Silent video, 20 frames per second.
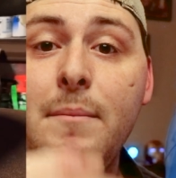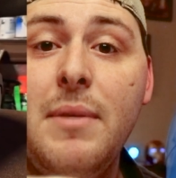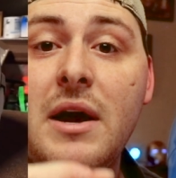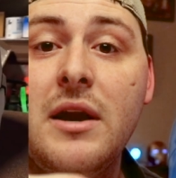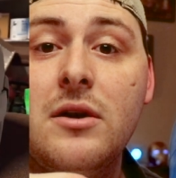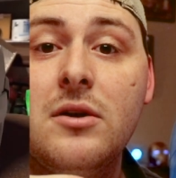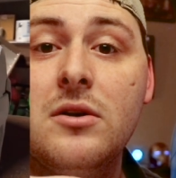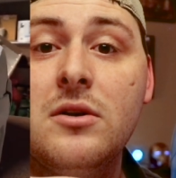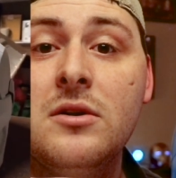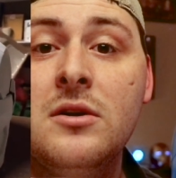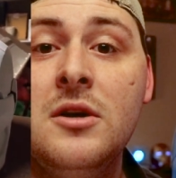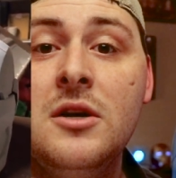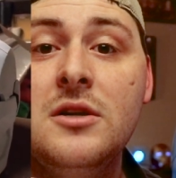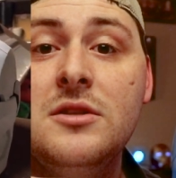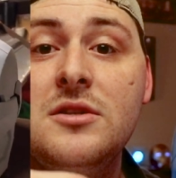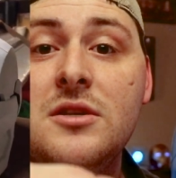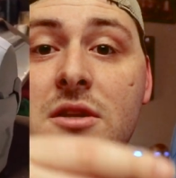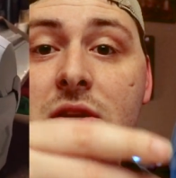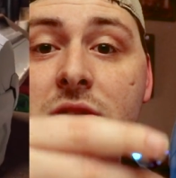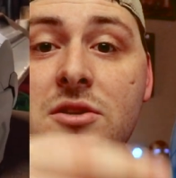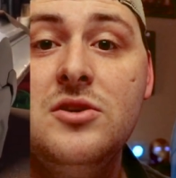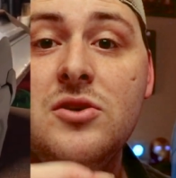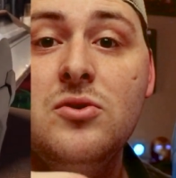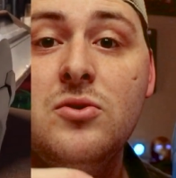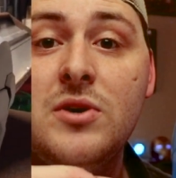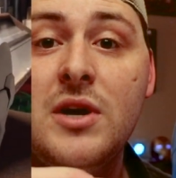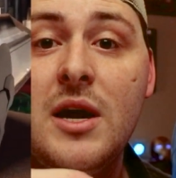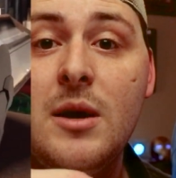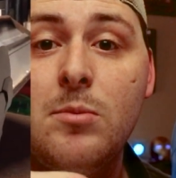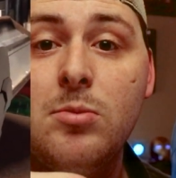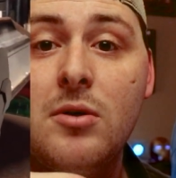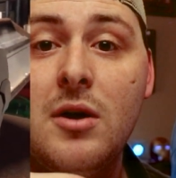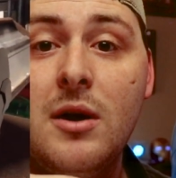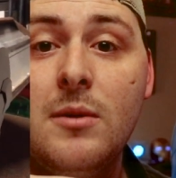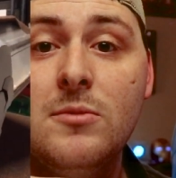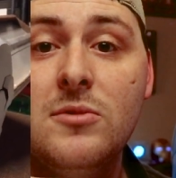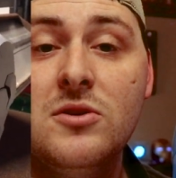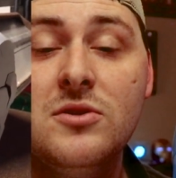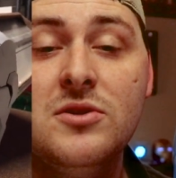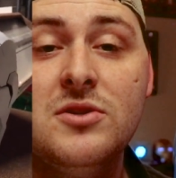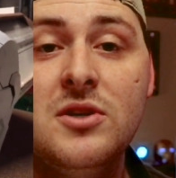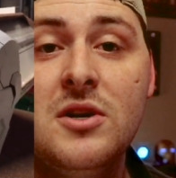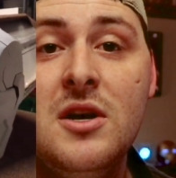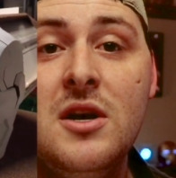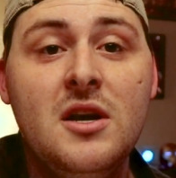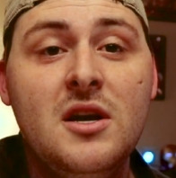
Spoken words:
better to the 2K primers.